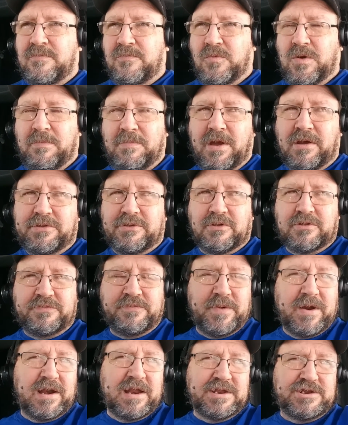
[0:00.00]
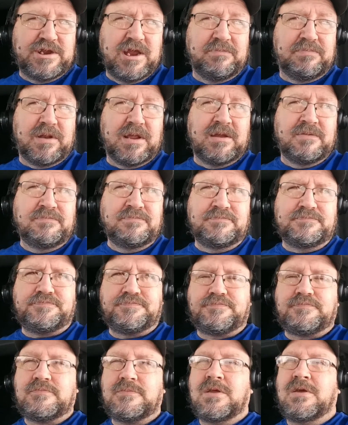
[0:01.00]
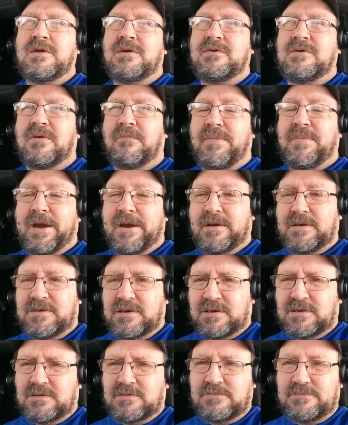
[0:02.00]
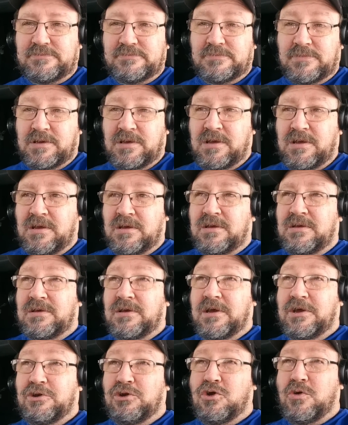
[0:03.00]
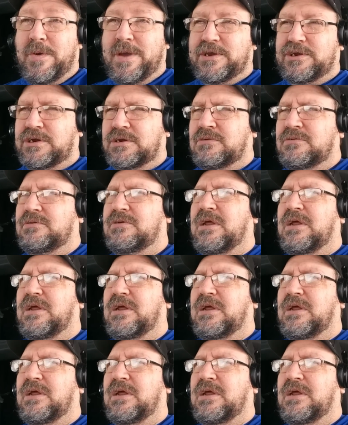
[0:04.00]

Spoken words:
rebuilds those fairly cheaply compared to a new engine.